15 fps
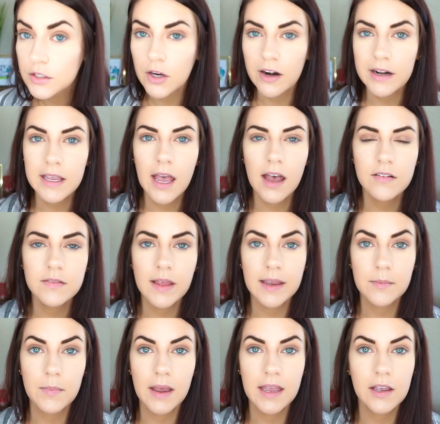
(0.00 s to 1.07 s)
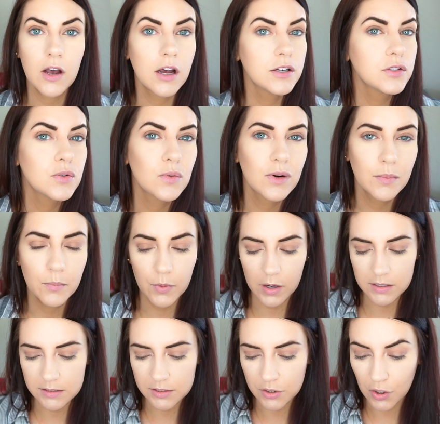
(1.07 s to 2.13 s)
So I already have like my contour and
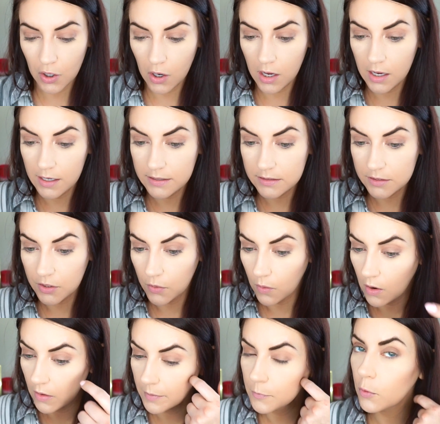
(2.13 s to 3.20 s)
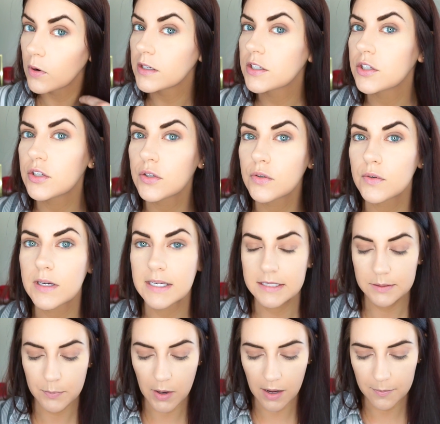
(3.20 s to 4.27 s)
bronzer on, so all I'm going to do
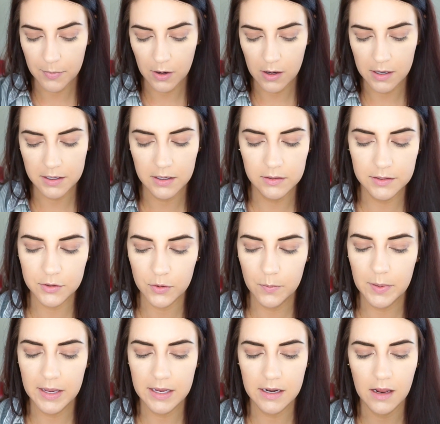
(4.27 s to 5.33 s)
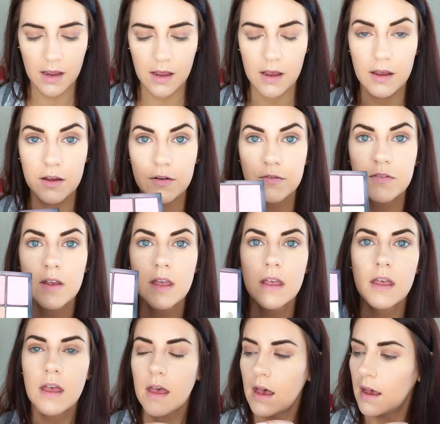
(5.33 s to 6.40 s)
is pop on a little bit of
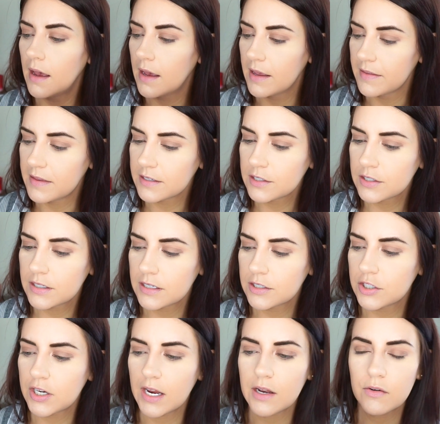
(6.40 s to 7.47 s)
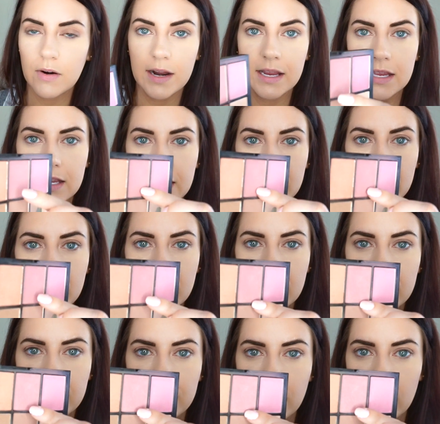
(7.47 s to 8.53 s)
this shade right
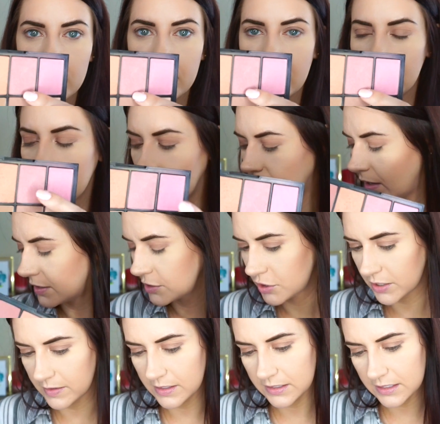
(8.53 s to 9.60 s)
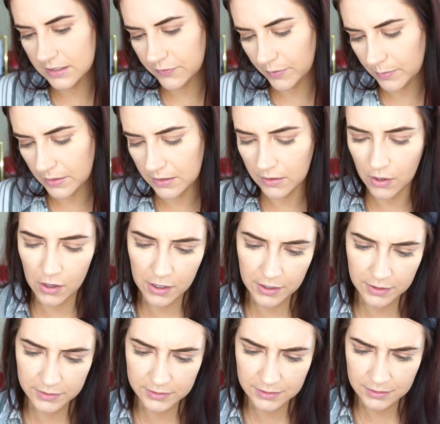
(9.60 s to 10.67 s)
here for my blush, and this is from the
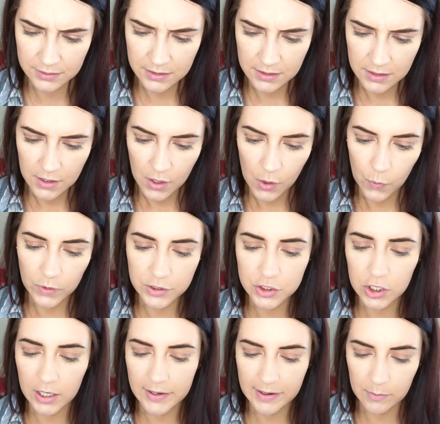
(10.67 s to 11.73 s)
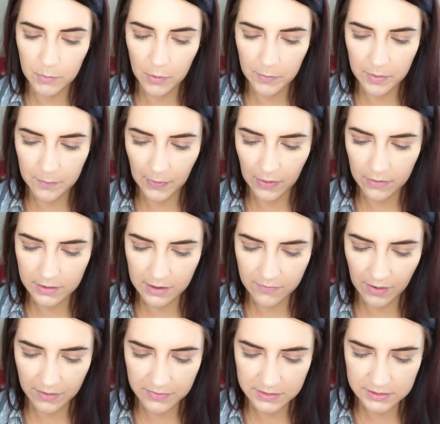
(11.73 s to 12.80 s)
NARS One Shocking Moment palette. I've
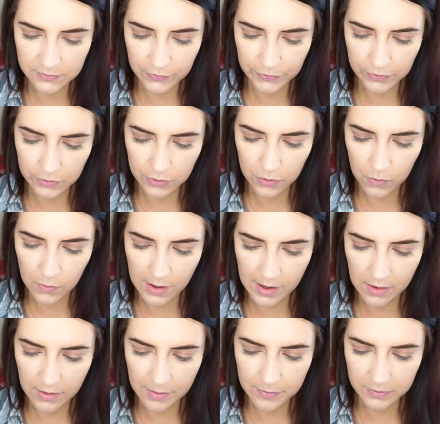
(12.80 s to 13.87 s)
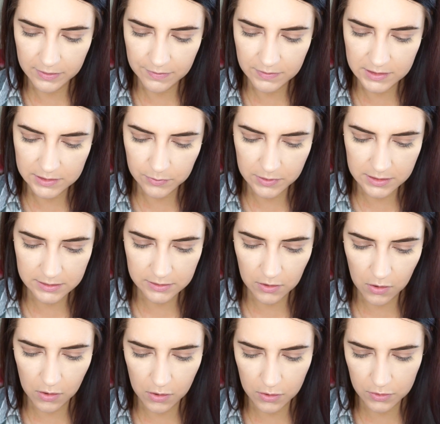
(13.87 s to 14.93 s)
had this for a little while. I believe this one is
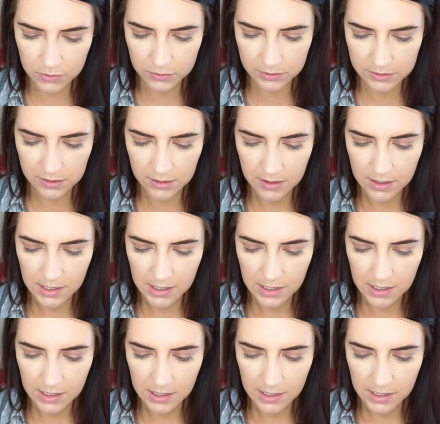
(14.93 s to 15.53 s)
called